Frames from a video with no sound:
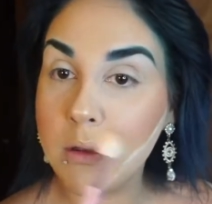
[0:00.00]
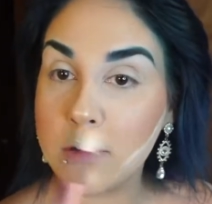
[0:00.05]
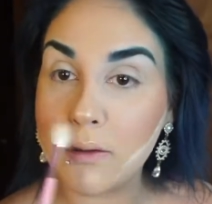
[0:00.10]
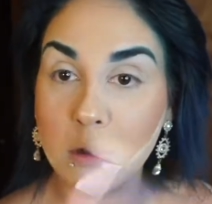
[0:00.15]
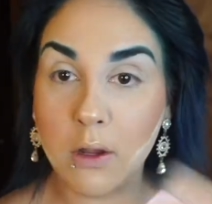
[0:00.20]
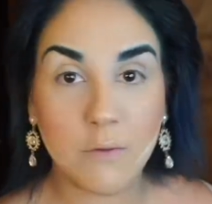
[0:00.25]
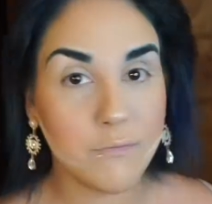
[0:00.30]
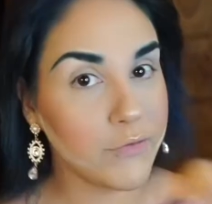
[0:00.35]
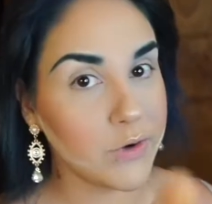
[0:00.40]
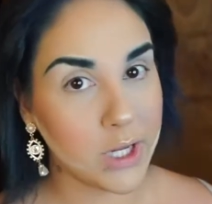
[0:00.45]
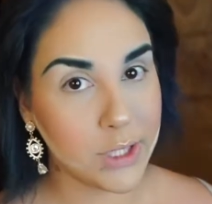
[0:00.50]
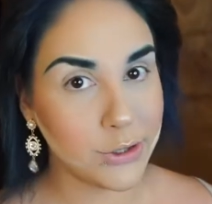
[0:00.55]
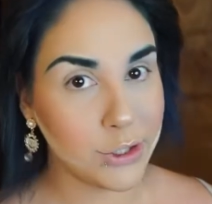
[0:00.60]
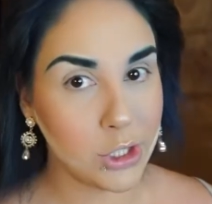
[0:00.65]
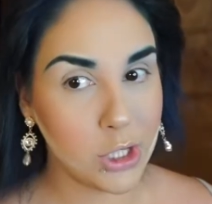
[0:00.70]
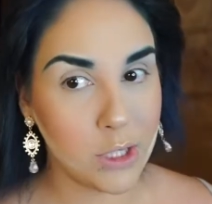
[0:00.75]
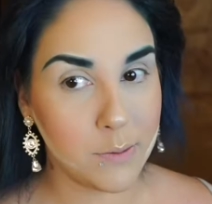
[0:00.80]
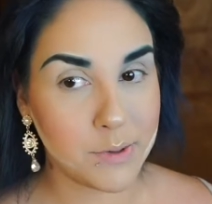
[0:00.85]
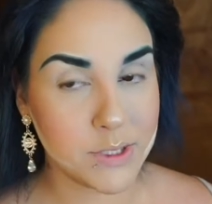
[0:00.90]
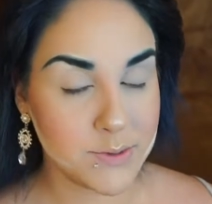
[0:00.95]
Don't forget the
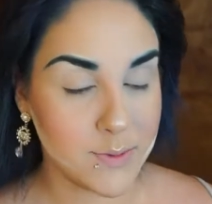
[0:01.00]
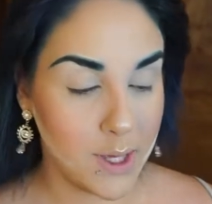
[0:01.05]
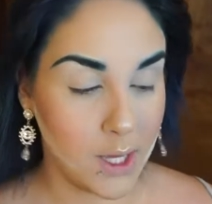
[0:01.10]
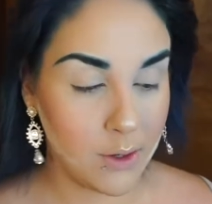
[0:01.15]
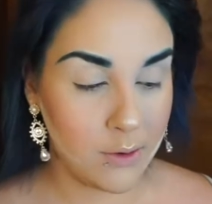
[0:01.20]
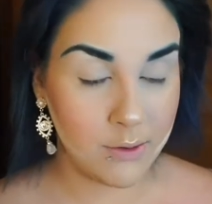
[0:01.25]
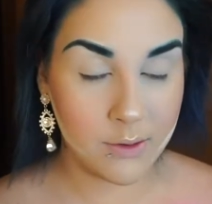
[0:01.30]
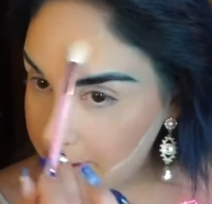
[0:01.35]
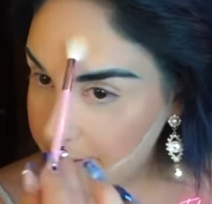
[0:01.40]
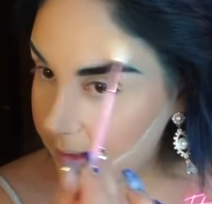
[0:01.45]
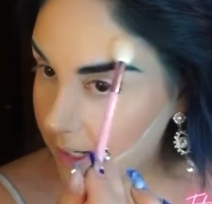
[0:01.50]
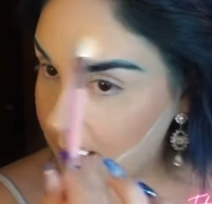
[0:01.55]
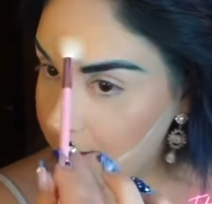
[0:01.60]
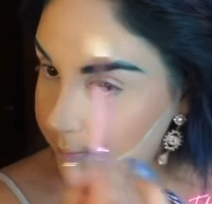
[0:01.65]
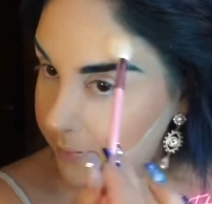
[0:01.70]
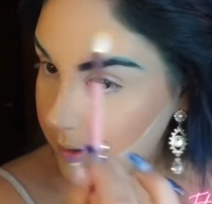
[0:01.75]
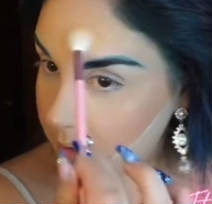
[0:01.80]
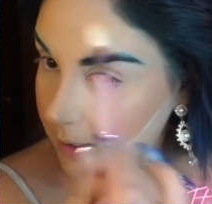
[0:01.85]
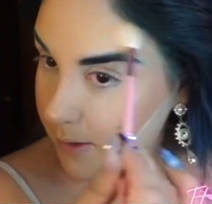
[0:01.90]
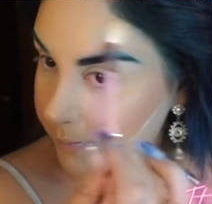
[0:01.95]
Cupid's bow. And then I
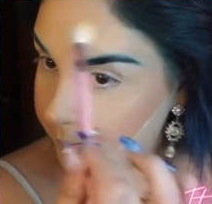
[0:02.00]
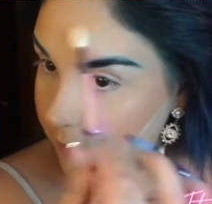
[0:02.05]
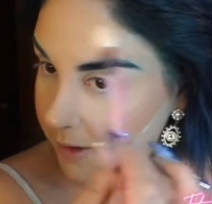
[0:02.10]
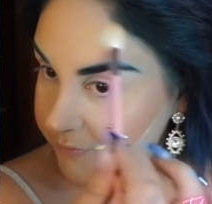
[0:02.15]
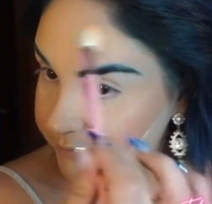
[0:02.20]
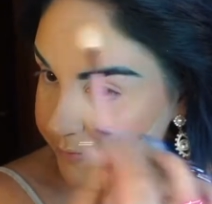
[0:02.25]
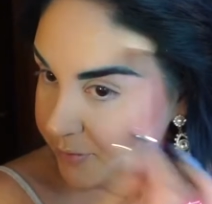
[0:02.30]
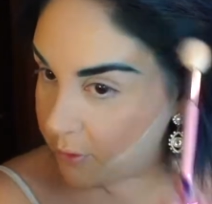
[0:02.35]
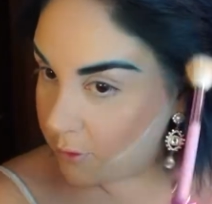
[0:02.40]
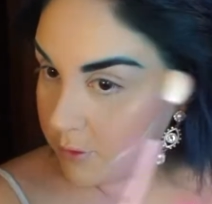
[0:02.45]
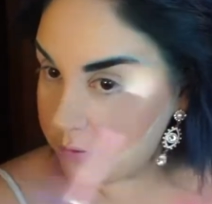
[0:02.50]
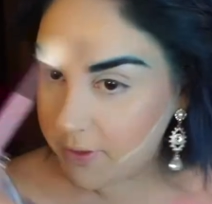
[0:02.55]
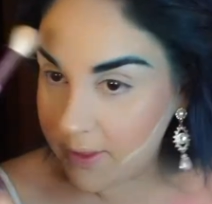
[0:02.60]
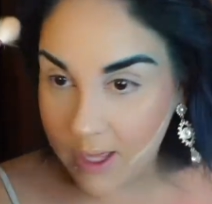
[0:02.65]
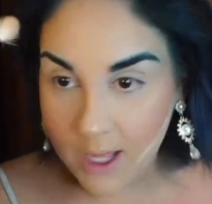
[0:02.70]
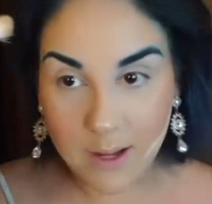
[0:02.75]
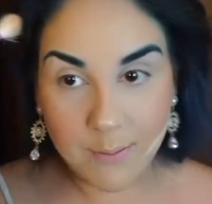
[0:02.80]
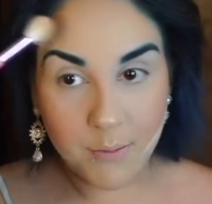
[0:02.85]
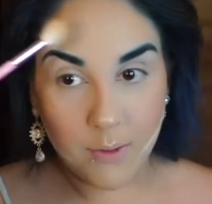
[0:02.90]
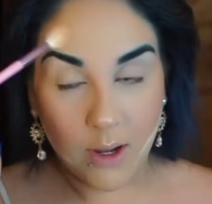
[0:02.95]
put it above both
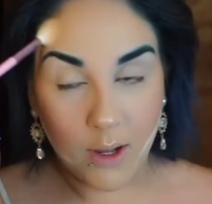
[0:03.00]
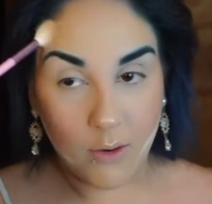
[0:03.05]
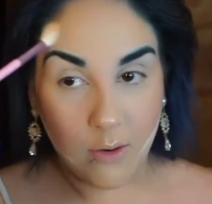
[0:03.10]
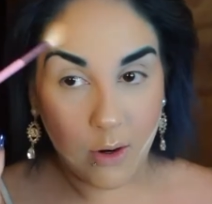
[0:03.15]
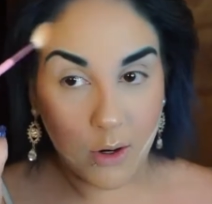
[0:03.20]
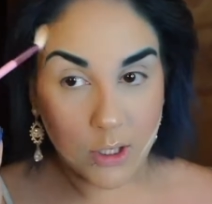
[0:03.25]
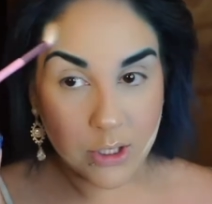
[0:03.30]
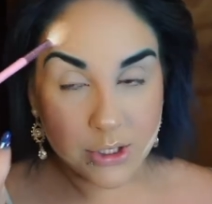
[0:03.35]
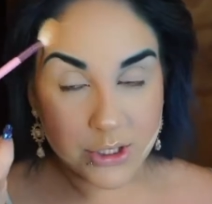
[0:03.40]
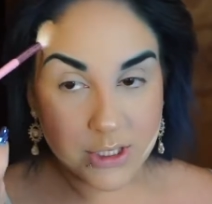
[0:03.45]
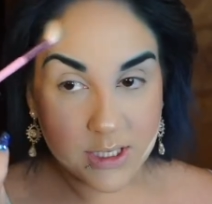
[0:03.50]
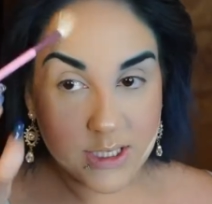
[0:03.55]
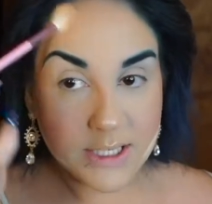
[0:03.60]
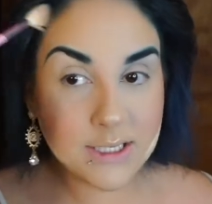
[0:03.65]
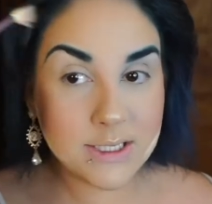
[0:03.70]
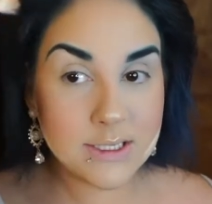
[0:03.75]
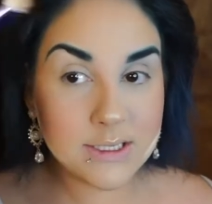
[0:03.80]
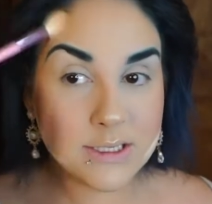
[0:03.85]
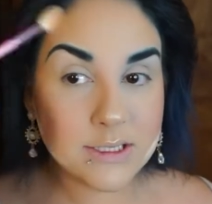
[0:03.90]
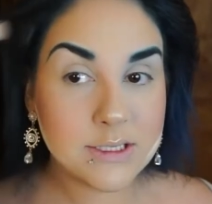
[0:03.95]
eyebrow
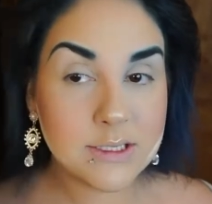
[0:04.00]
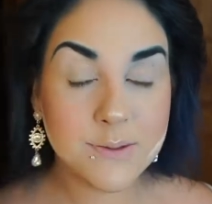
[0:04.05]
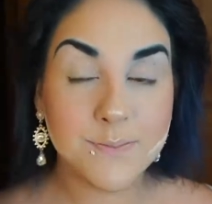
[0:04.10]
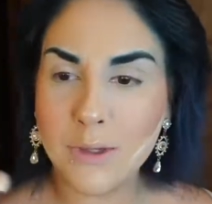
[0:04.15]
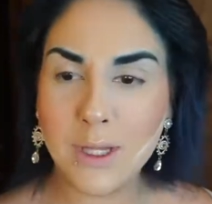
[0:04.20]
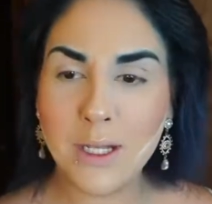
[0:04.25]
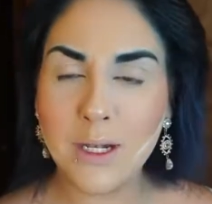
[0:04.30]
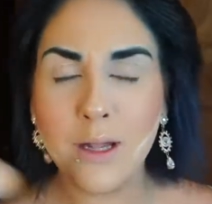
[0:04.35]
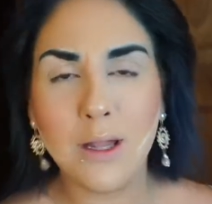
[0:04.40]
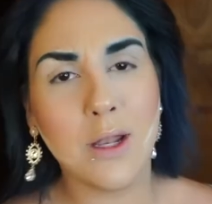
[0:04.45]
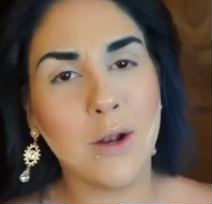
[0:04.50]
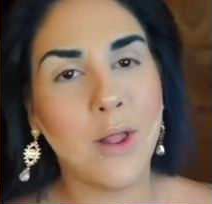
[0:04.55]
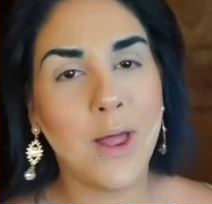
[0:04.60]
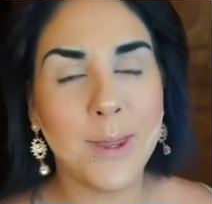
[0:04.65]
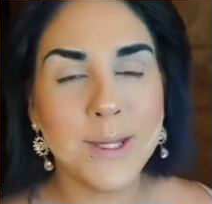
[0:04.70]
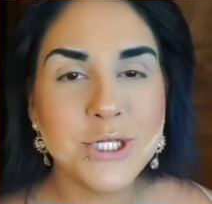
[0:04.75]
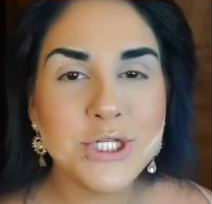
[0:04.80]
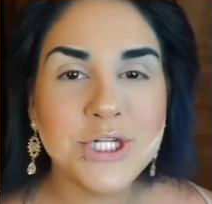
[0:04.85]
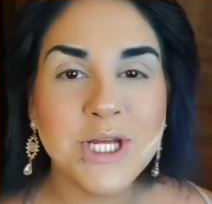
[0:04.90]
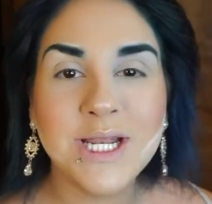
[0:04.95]
arches. And a little
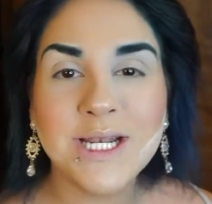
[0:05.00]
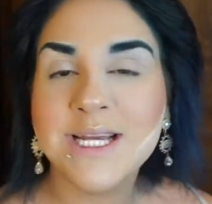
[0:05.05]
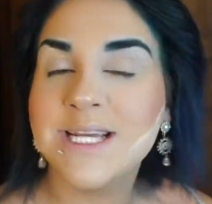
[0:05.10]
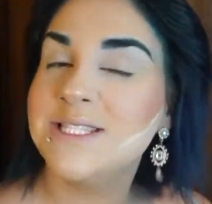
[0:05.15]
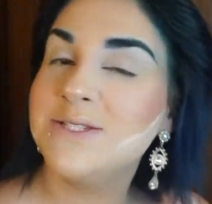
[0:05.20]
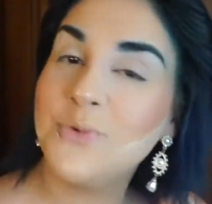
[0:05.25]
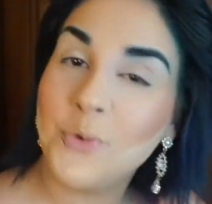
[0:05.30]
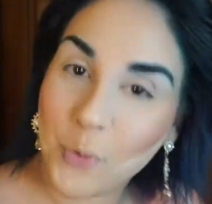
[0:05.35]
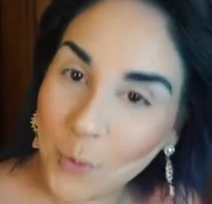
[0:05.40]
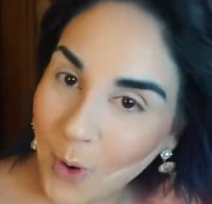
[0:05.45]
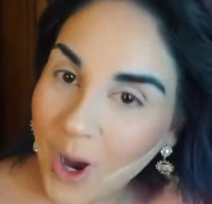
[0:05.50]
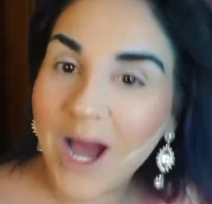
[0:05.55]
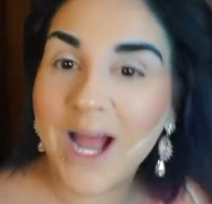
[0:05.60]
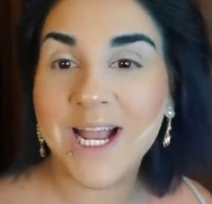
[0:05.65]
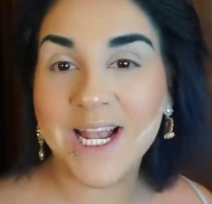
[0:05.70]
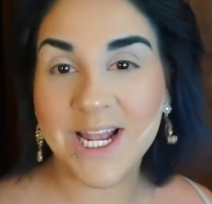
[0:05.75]
on the chin, because why